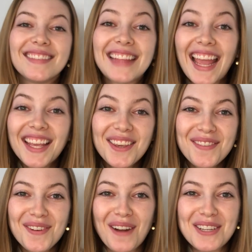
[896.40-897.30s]
Thank you
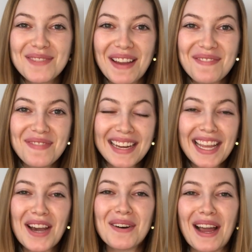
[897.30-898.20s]
for watching my
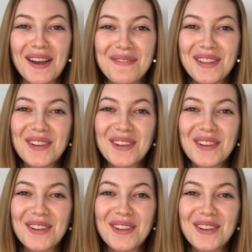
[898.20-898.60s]
video. I hope that